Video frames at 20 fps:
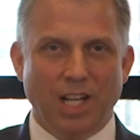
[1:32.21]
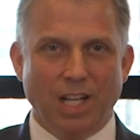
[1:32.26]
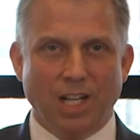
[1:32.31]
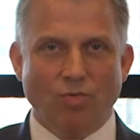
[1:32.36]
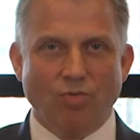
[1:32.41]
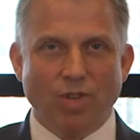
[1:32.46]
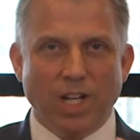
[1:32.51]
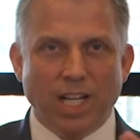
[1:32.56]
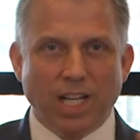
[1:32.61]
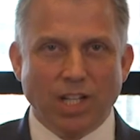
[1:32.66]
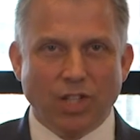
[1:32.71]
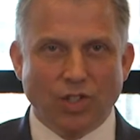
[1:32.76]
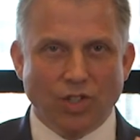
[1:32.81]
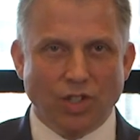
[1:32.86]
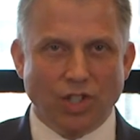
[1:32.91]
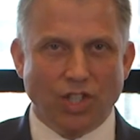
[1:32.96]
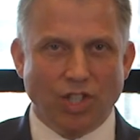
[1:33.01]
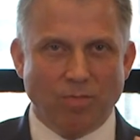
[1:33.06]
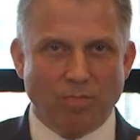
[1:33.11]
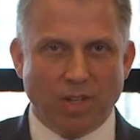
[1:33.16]

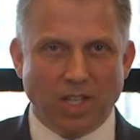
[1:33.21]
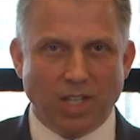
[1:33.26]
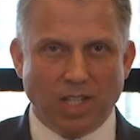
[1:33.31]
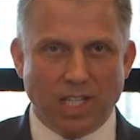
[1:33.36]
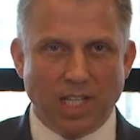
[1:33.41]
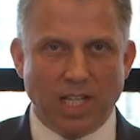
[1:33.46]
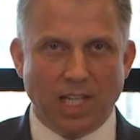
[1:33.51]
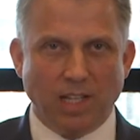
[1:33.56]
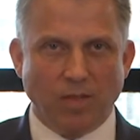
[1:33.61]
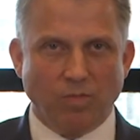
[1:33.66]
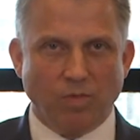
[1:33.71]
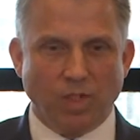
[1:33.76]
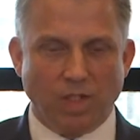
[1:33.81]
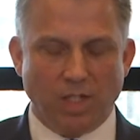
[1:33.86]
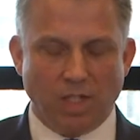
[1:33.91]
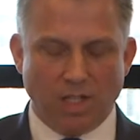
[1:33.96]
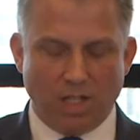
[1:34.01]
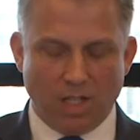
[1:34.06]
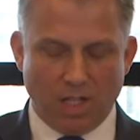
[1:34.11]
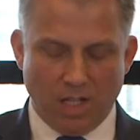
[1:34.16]
relationship and dealing with
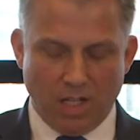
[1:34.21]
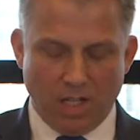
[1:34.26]
it,